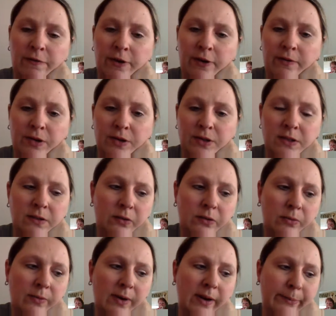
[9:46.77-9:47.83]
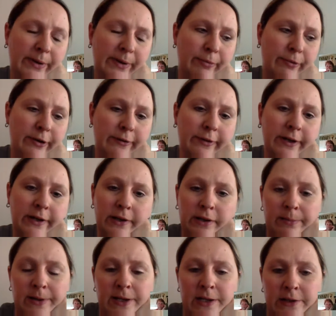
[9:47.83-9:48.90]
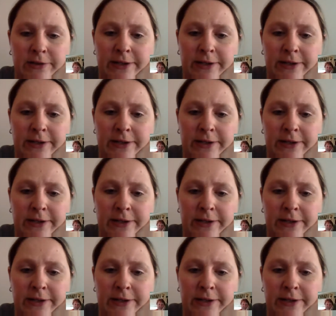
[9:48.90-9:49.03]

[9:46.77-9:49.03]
forever to wrap my brain around it, but now I